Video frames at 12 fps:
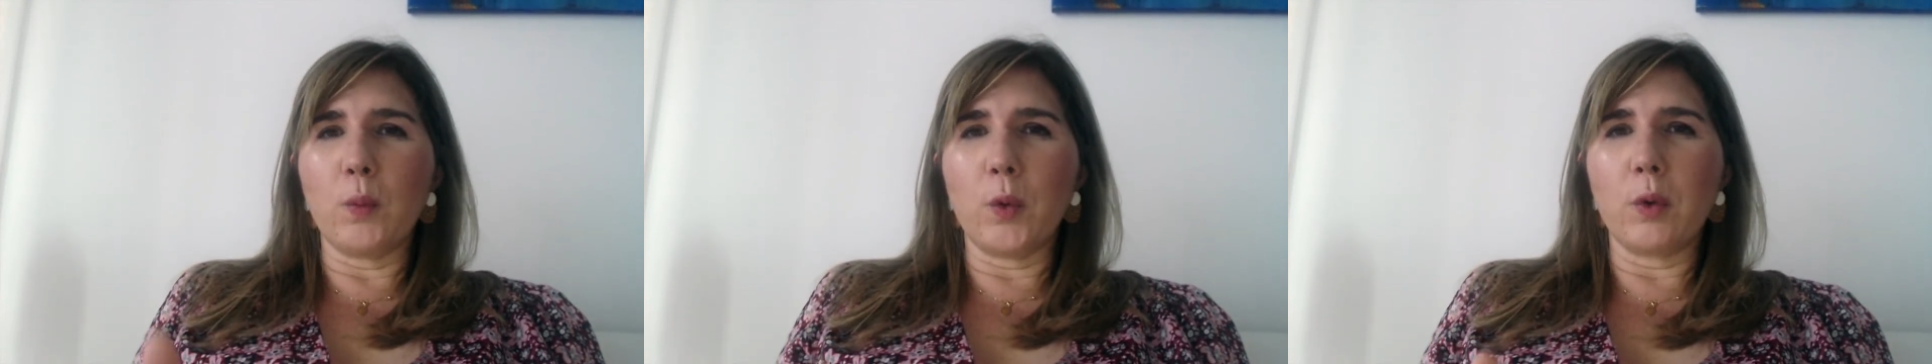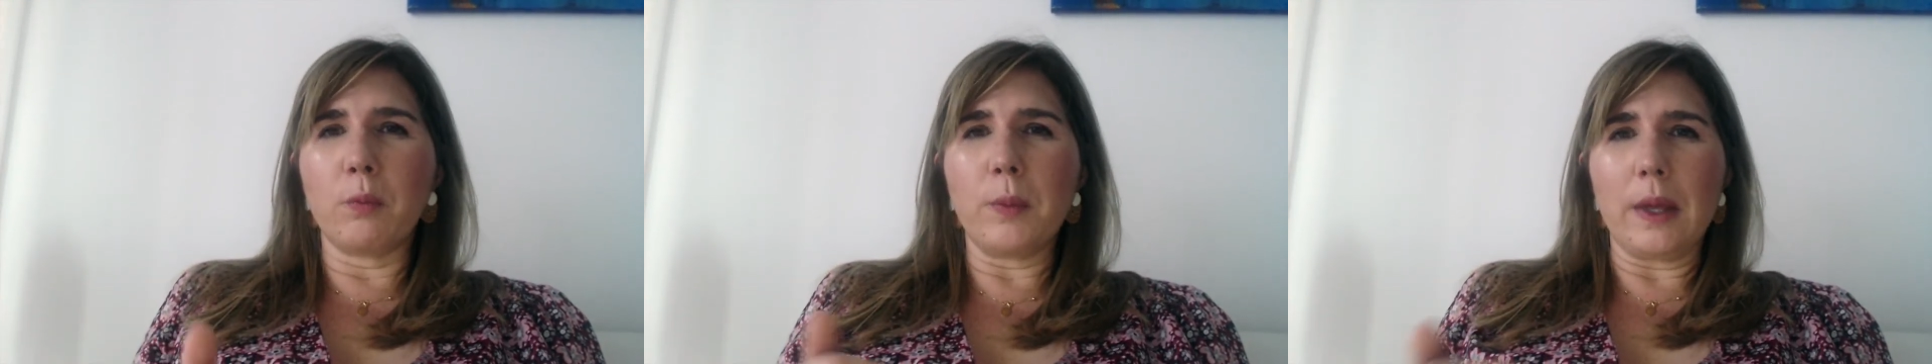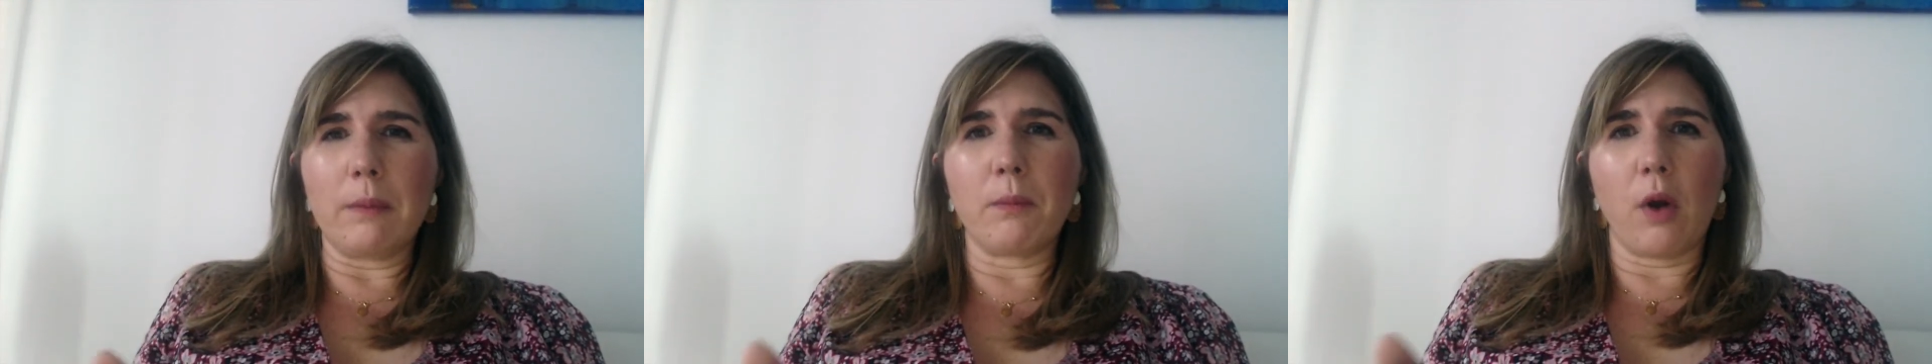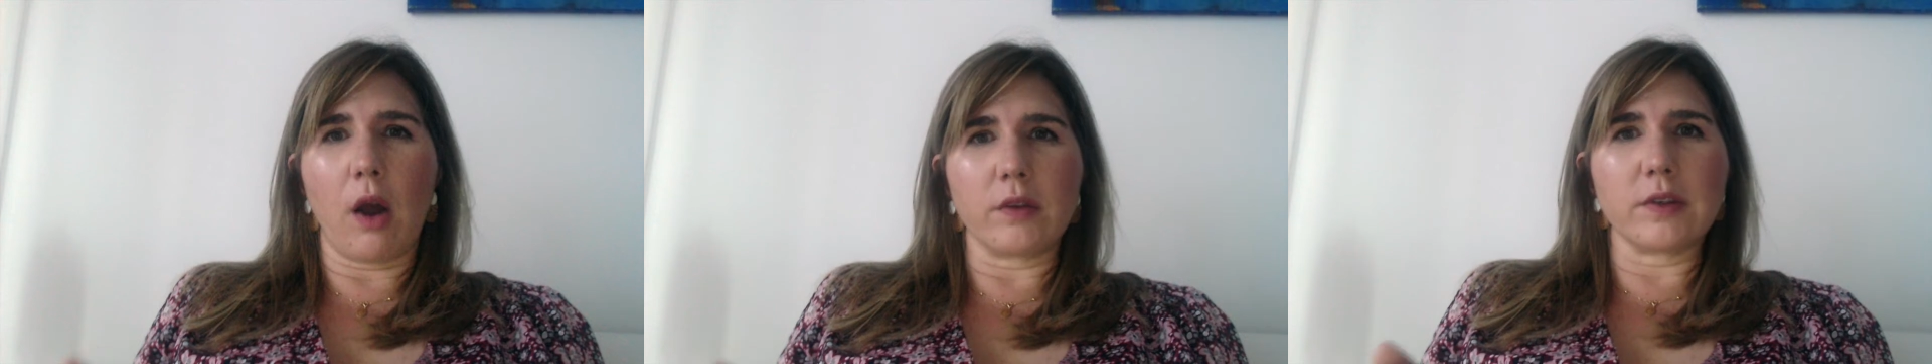would be
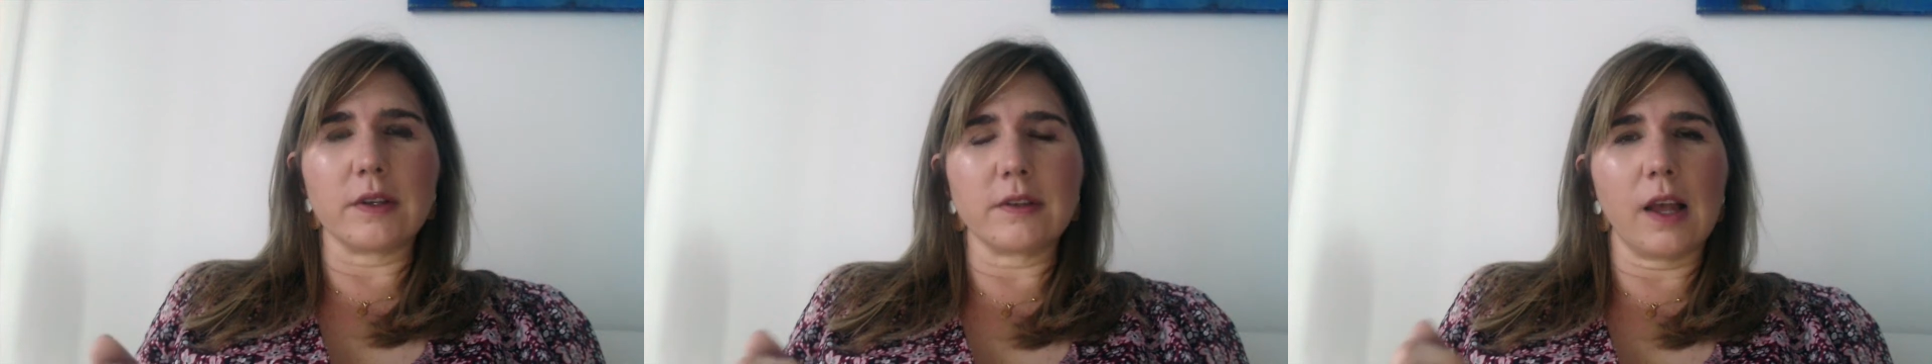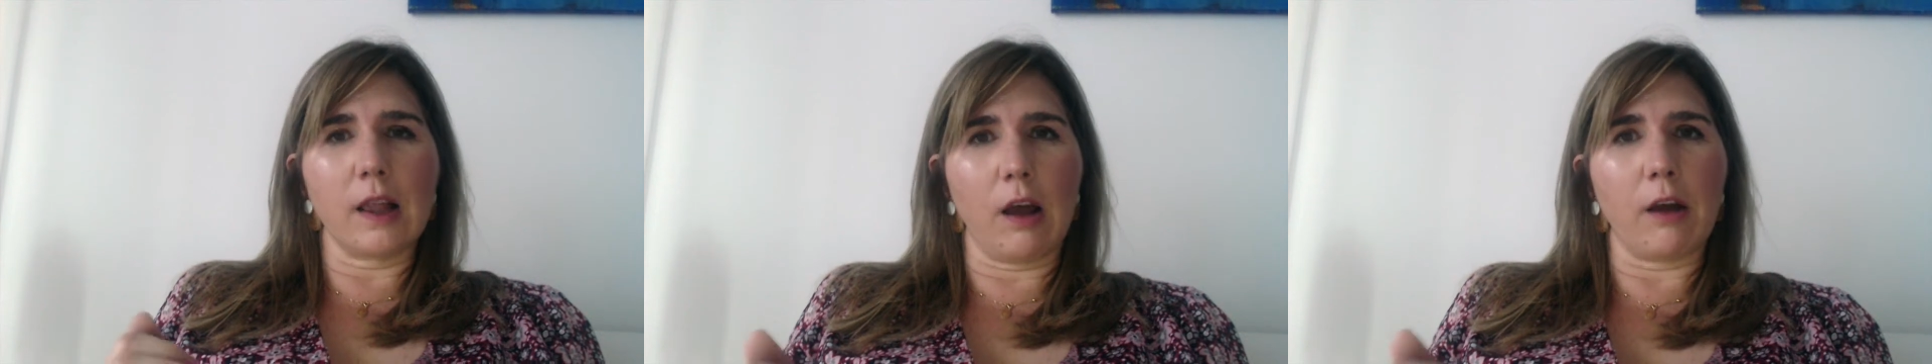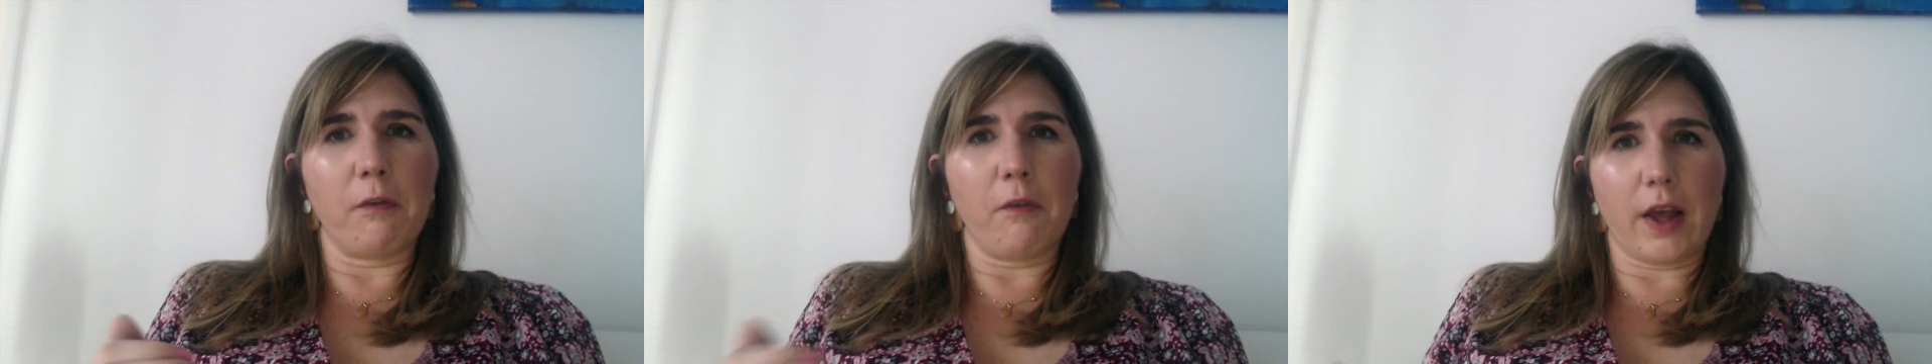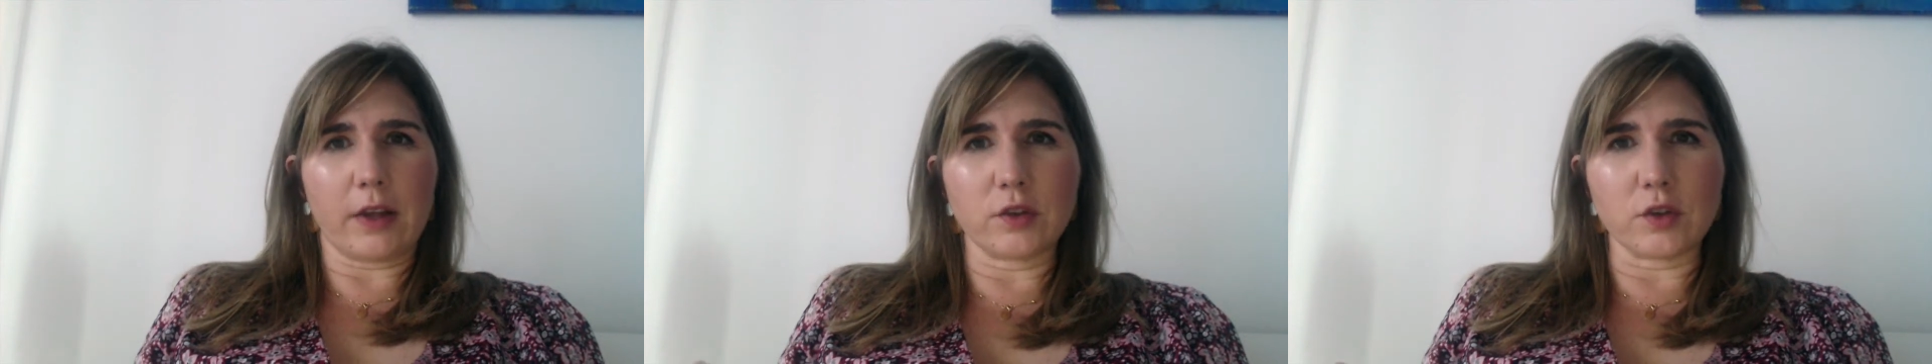processed a lot
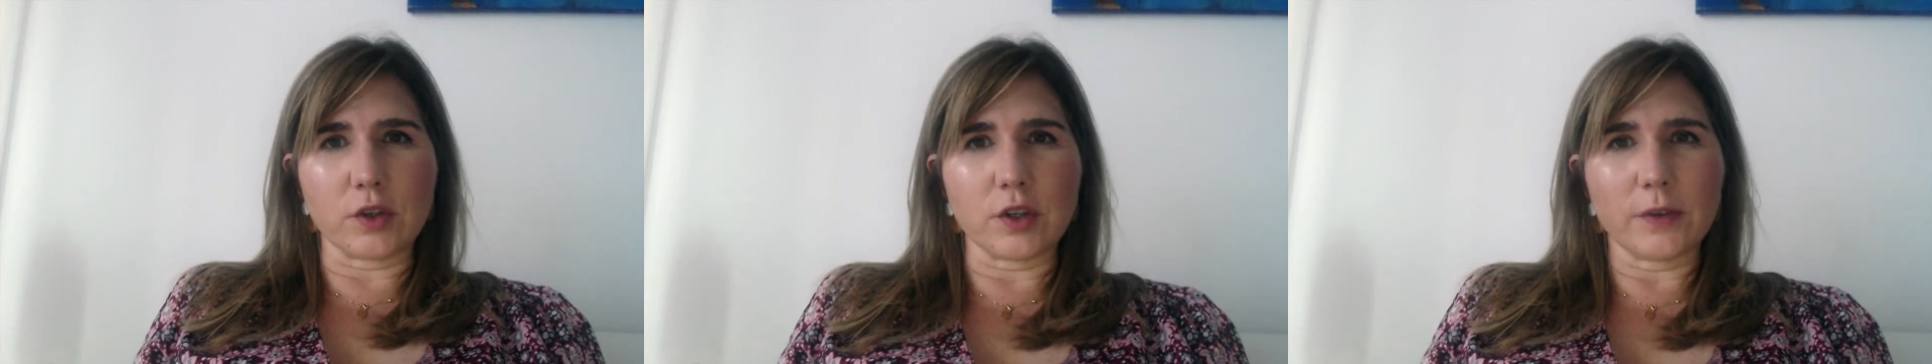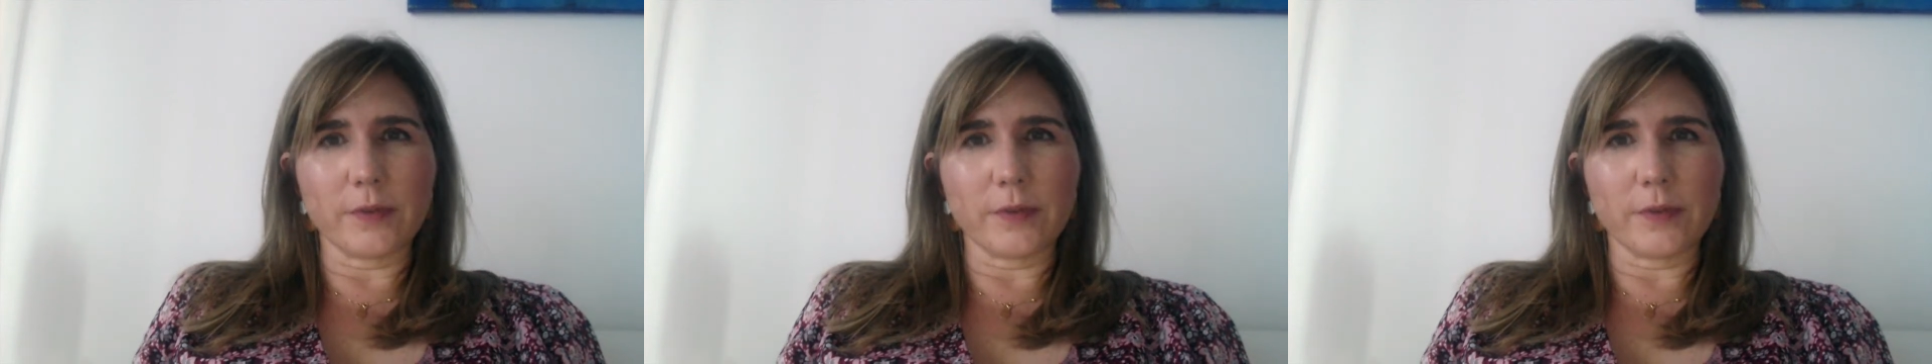faster.